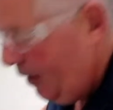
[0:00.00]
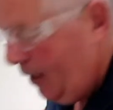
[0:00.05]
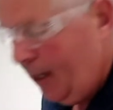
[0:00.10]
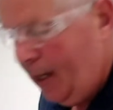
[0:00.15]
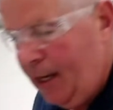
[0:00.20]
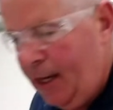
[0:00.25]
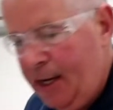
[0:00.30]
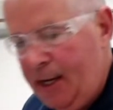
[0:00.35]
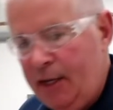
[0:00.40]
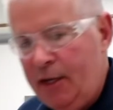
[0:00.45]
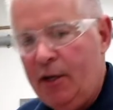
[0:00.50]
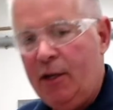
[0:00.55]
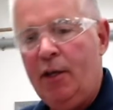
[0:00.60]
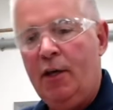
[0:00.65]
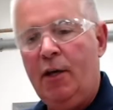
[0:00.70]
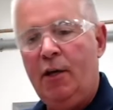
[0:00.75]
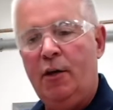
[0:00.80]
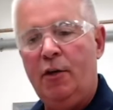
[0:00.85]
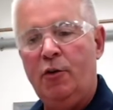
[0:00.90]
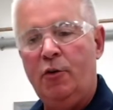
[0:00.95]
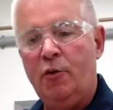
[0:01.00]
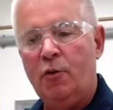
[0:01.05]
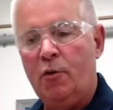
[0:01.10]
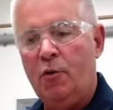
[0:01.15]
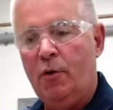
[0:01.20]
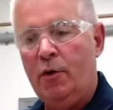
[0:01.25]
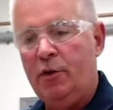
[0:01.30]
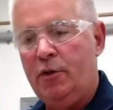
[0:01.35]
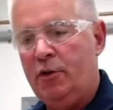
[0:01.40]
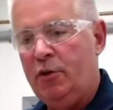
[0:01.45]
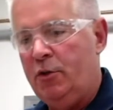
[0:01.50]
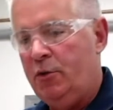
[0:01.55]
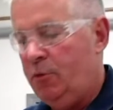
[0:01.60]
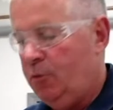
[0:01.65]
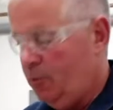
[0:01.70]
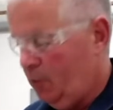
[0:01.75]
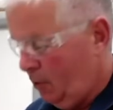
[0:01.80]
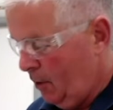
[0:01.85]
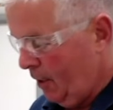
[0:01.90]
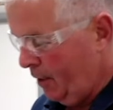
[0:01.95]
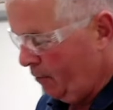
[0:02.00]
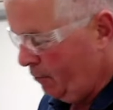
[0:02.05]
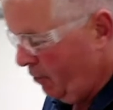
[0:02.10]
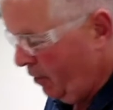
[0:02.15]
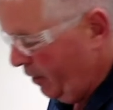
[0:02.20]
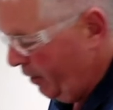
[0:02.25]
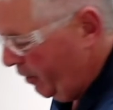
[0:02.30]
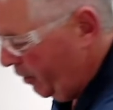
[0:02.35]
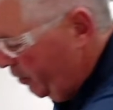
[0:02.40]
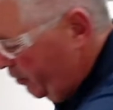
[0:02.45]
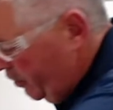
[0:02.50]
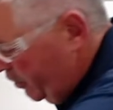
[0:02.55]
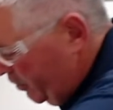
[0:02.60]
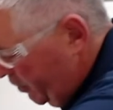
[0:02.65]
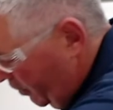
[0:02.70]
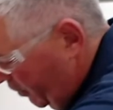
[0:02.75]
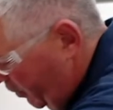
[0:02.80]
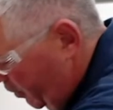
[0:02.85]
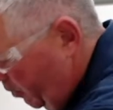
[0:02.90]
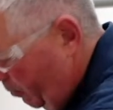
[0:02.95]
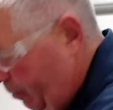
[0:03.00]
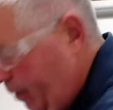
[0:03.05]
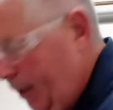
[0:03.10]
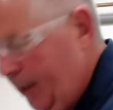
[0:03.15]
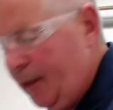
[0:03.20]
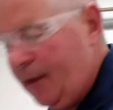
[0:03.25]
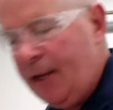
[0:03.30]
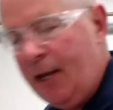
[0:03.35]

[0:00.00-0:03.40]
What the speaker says: and you're going to let it run in there just a little bit.